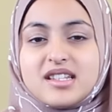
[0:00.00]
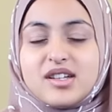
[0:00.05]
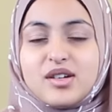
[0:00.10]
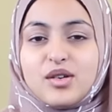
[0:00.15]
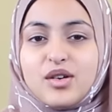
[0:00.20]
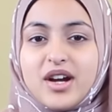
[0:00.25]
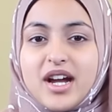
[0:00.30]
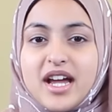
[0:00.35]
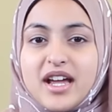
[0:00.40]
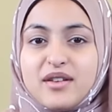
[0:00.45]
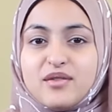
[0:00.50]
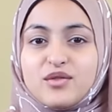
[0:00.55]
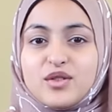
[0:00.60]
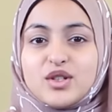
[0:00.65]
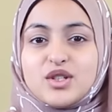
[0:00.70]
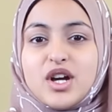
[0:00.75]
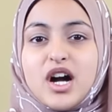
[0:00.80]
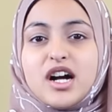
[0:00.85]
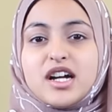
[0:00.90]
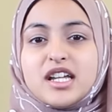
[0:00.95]
the Quran for
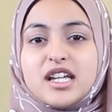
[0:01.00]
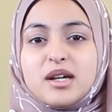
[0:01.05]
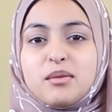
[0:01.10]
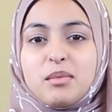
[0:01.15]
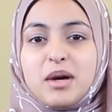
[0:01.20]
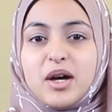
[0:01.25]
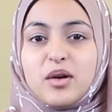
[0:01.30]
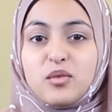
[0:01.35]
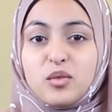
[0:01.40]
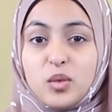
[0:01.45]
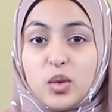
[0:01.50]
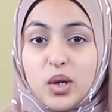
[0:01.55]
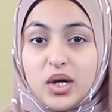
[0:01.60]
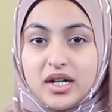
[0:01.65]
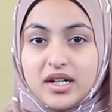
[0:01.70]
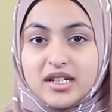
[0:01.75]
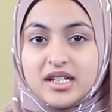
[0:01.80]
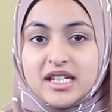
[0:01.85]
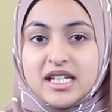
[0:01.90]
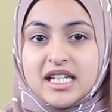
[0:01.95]
talking about
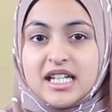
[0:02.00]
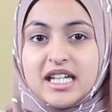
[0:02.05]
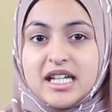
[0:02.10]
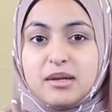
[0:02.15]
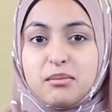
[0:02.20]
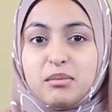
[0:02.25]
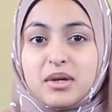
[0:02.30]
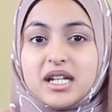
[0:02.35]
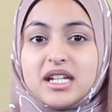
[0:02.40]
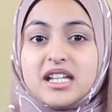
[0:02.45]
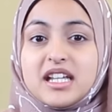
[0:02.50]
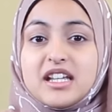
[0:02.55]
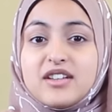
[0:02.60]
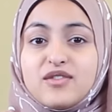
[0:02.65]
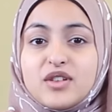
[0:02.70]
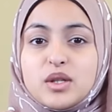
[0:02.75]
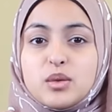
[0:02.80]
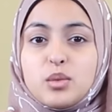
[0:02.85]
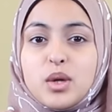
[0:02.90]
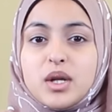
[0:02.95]
war, but
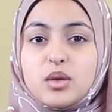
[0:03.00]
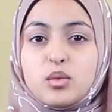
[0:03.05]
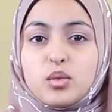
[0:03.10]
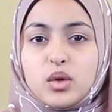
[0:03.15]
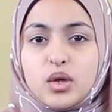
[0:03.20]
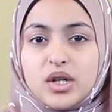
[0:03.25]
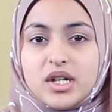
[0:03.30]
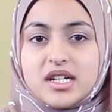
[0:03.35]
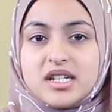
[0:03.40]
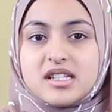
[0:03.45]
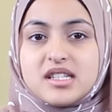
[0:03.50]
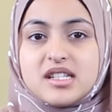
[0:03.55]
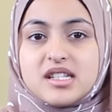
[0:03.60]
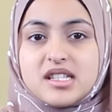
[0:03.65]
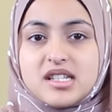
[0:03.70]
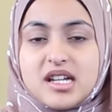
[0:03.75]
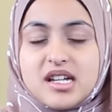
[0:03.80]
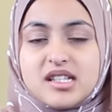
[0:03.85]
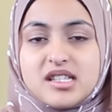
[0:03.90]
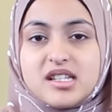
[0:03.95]
even when war is
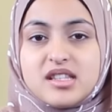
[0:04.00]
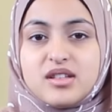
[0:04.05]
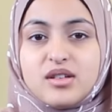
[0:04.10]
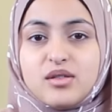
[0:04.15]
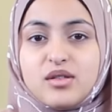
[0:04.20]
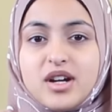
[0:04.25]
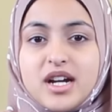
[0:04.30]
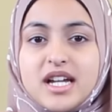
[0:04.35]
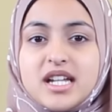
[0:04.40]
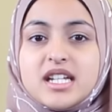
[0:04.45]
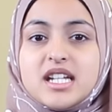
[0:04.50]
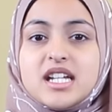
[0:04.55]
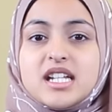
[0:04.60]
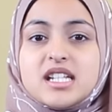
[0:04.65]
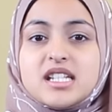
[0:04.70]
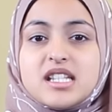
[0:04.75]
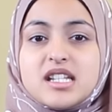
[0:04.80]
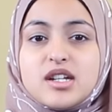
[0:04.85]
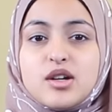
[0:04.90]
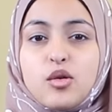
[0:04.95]
discussed in the Quran, it
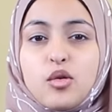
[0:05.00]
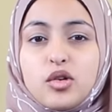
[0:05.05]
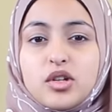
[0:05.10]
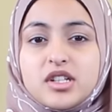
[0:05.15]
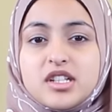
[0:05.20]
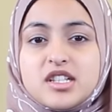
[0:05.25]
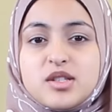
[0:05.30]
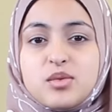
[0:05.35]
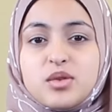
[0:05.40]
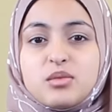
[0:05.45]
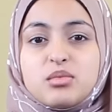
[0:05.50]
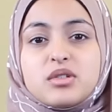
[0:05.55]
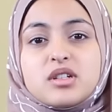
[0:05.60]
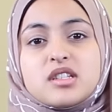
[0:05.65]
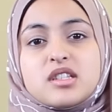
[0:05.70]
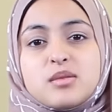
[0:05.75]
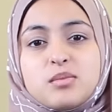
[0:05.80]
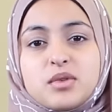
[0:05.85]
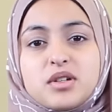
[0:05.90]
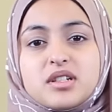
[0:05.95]
is in accordance with
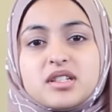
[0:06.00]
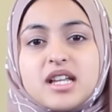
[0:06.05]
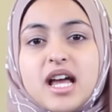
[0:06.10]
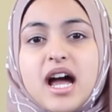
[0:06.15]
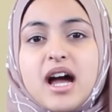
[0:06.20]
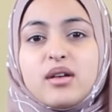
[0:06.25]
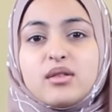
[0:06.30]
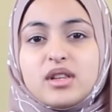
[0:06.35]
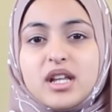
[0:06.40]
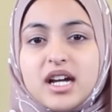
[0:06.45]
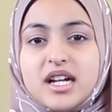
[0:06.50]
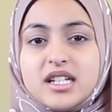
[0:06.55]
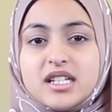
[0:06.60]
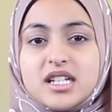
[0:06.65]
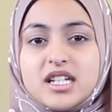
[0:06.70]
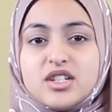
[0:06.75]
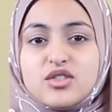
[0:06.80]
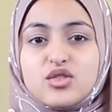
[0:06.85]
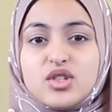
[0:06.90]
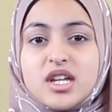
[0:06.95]
principles outlined
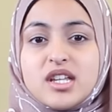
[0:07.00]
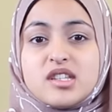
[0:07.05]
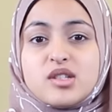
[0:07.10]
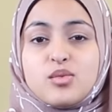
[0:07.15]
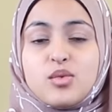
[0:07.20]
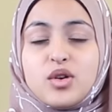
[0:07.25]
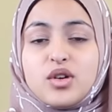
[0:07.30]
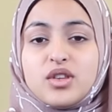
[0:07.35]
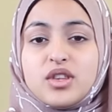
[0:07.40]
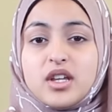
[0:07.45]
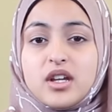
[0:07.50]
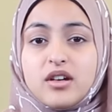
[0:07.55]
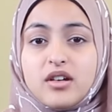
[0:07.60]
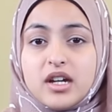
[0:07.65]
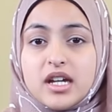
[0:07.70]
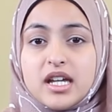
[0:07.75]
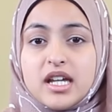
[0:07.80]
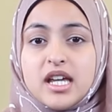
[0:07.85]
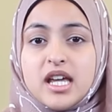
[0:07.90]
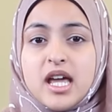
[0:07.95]
in just war
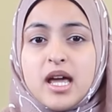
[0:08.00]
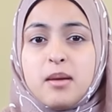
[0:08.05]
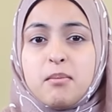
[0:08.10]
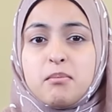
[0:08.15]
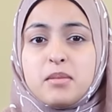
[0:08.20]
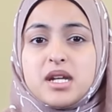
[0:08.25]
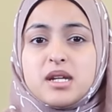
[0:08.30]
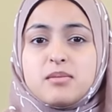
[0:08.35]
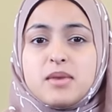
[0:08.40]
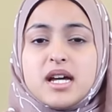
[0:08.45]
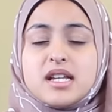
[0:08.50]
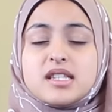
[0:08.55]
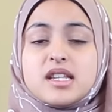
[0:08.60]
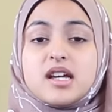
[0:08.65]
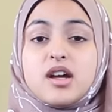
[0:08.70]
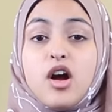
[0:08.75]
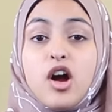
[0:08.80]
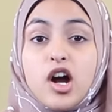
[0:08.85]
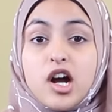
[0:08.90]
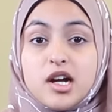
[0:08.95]
theory,
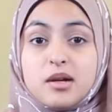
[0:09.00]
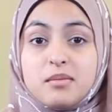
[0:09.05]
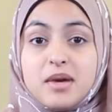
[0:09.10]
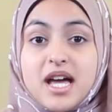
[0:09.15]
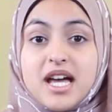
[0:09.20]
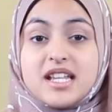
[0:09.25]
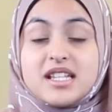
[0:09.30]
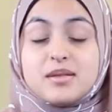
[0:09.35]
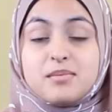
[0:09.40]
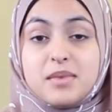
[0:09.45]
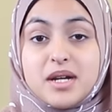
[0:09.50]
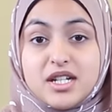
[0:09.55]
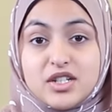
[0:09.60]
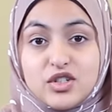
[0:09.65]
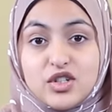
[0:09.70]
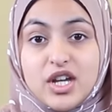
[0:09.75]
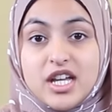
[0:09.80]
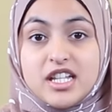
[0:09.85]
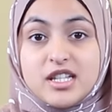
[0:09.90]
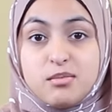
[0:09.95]
minimizing harm as
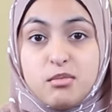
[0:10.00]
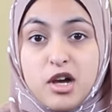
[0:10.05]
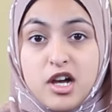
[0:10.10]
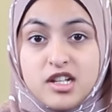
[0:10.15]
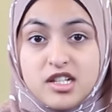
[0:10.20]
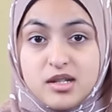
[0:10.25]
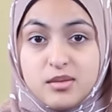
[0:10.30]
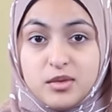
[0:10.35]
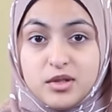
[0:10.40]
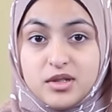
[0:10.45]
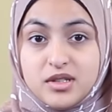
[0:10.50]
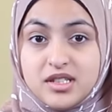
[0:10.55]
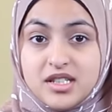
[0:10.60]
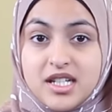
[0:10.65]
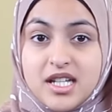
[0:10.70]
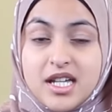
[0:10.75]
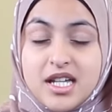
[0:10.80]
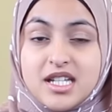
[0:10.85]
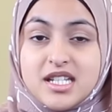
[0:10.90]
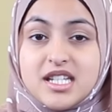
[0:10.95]
much as possible.
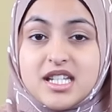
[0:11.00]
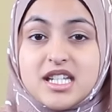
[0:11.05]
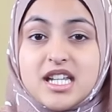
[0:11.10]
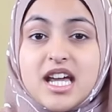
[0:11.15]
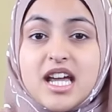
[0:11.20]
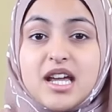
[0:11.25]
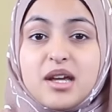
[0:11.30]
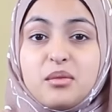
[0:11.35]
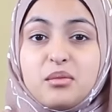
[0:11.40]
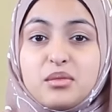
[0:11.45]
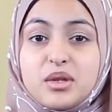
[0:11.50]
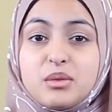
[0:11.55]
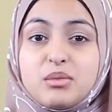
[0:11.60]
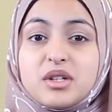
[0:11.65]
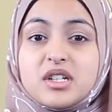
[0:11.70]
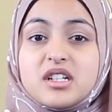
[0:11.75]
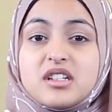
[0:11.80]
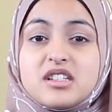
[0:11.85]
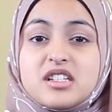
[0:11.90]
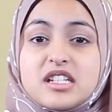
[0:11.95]
Today, we
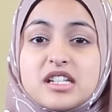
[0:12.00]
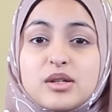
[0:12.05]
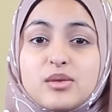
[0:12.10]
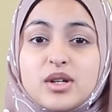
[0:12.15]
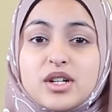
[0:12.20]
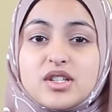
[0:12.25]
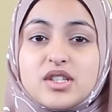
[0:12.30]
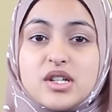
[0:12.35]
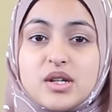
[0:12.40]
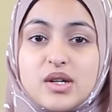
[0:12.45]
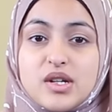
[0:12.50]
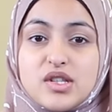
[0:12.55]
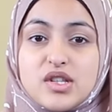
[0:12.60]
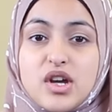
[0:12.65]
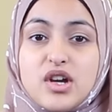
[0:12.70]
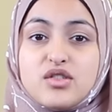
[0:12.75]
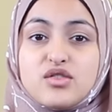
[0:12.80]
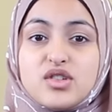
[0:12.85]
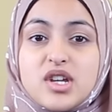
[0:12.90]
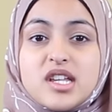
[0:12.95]
will continue our series
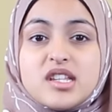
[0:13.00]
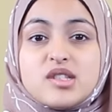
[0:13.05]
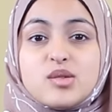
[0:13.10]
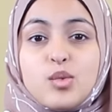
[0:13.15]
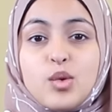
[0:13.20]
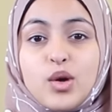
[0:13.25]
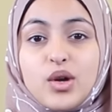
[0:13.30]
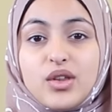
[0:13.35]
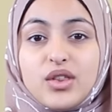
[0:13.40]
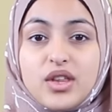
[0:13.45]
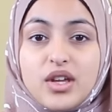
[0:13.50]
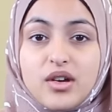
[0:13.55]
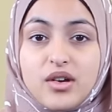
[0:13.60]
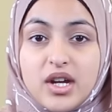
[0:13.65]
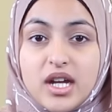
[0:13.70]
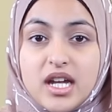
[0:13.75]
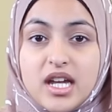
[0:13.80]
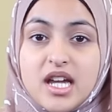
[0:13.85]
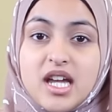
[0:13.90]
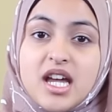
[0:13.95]
on just war
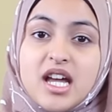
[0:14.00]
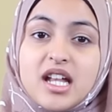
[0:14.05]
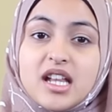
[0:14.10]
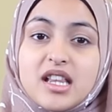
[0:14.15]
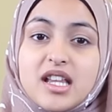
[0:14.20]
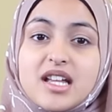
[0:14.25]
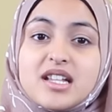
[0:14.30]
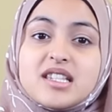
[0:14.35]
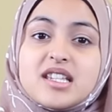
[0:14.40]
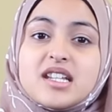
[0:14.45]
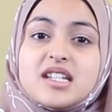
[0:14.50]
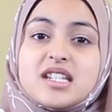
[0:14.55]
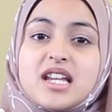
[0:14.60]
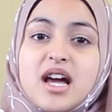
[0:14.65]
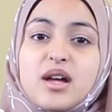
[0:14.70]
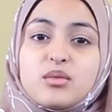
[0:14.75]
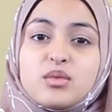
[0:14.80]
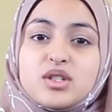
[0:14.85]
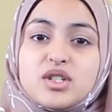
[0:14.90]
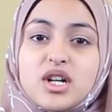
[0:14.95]
theory. Let's sit
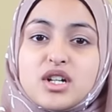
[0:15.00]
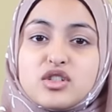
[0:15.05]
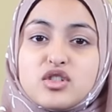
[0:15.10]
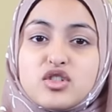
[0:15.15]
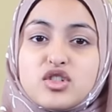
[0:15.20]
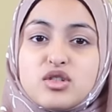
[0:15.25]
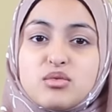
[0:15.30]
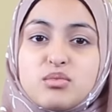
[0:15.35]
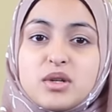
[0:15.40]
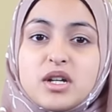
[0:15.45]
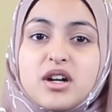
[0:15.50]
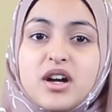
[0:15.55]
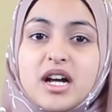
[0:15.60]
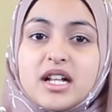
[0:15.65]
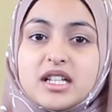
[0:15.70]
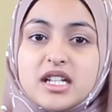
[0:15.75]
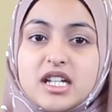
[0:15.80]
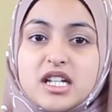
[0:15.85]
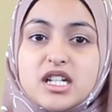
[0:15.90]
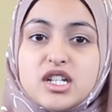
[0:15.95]
down with Dr. Shabir
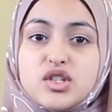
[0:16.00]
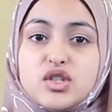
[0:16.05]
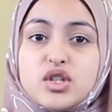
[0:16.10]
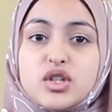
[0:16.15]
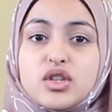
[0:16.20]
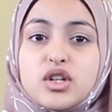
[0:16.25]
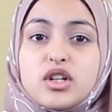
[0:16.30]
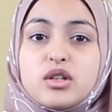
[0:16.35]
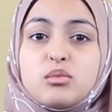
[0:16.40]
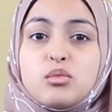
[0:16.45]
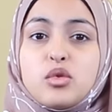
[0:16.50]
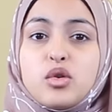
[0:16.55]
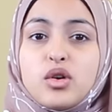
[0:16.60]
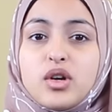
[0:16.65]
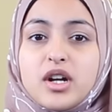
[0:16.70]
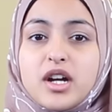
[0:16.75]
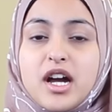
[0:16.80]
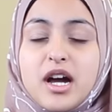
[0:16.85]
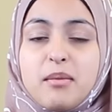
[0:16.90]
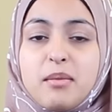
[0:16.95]
Ali to learn
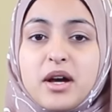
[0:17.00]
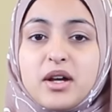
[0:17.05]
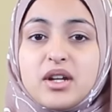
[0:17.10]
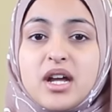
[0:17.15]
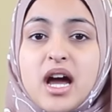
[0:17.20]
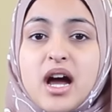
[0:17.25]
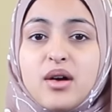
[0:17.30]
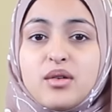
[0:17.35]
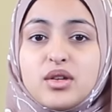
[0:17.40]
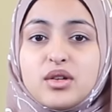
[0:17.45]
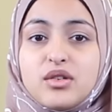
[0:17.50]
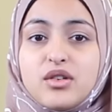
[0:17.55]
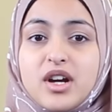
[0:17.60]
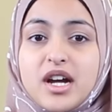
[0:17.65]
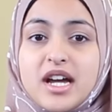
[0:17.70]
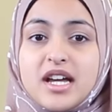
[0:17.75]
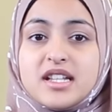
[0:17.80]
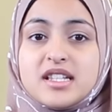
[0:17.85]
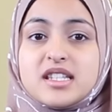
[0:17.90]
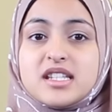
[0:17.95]
more about how the
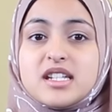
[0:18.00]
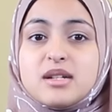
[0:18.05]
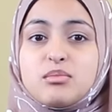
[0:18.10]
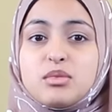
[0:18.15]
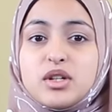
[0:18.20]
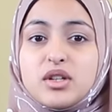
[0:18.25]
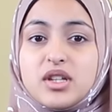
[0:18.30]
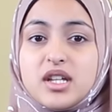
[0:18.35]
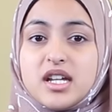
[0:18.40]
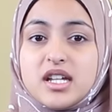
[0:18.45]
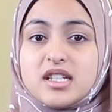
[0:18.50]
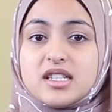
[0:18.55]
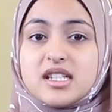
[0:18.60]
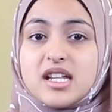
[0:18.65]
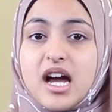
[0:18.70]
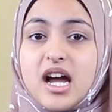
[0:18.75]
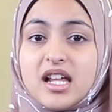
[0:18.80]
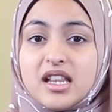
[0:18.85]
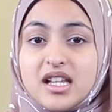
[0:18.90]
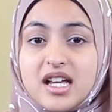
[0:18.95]
Quran stipulates
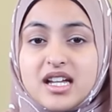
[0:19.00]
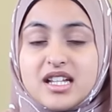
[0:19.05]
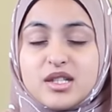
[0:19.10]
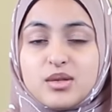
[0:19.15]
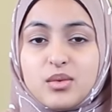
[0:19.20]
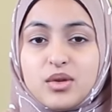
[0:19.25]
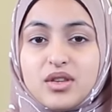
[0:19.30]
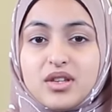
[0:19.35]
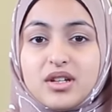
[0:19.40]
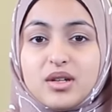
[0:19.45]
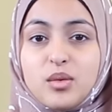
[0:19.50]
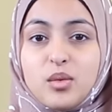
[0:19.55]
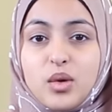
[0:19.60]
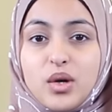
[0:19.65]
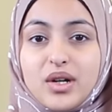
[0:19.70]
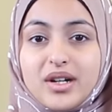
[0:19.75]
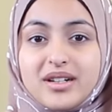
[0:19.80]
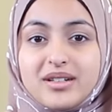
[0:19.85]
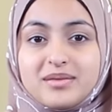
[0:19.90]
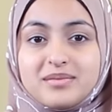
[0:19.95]
guidelines within a
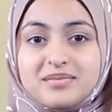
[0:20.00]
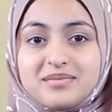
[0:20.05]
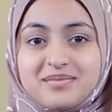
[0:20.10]
war.